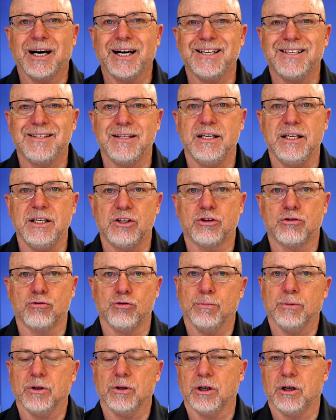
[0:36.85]
I teach
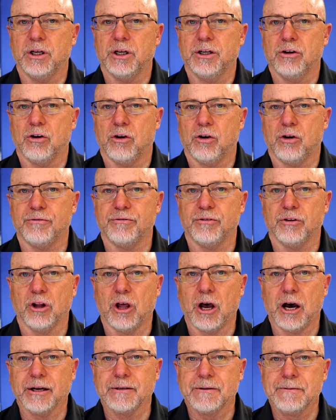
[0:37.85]
Drupal an awful
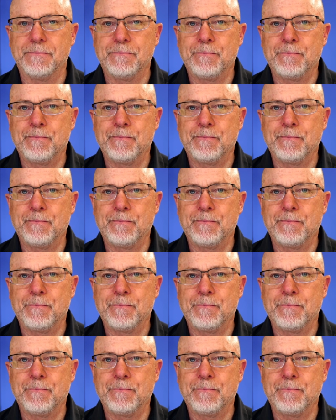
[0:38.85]
lot.